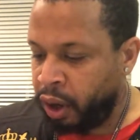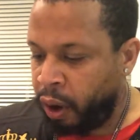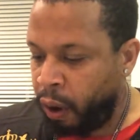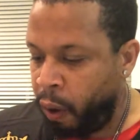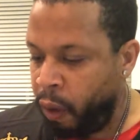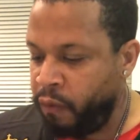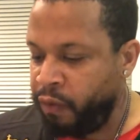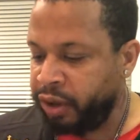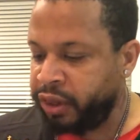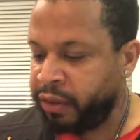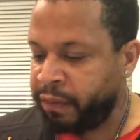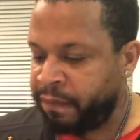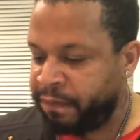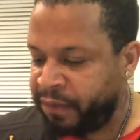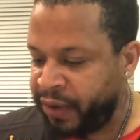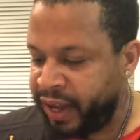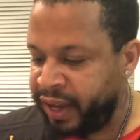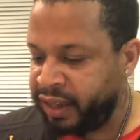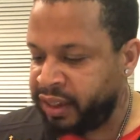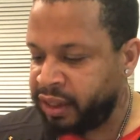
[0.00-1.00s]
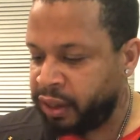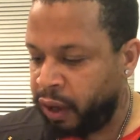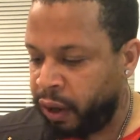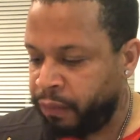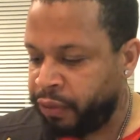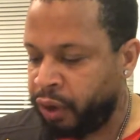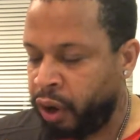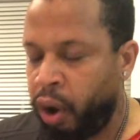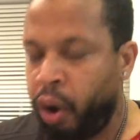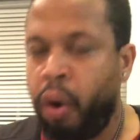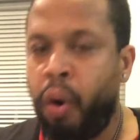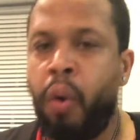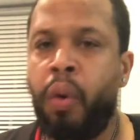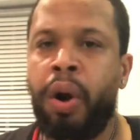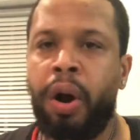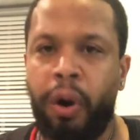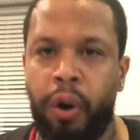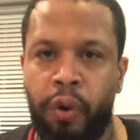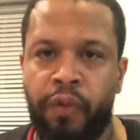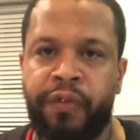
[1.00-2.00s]
over the face of the
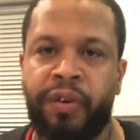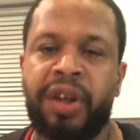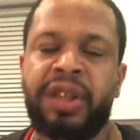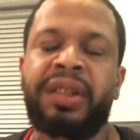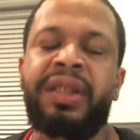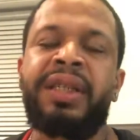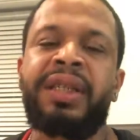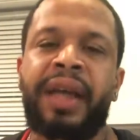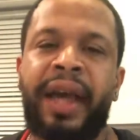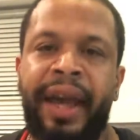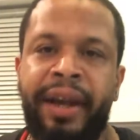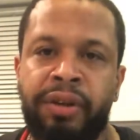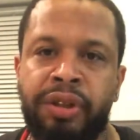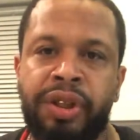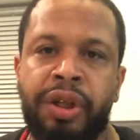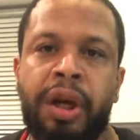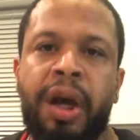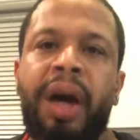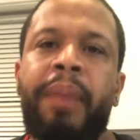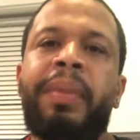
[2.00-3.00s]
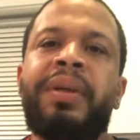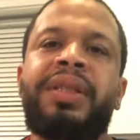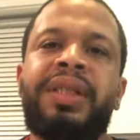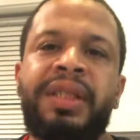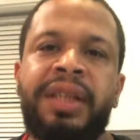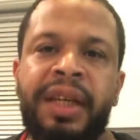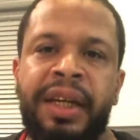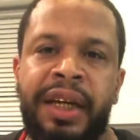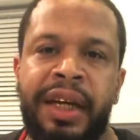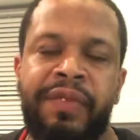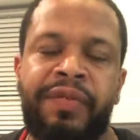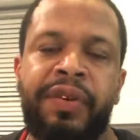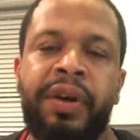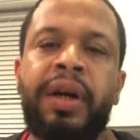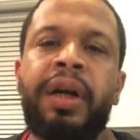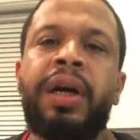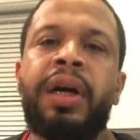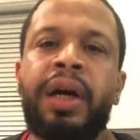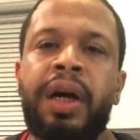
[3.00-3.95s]
whole earth, because these angels are coming to deliver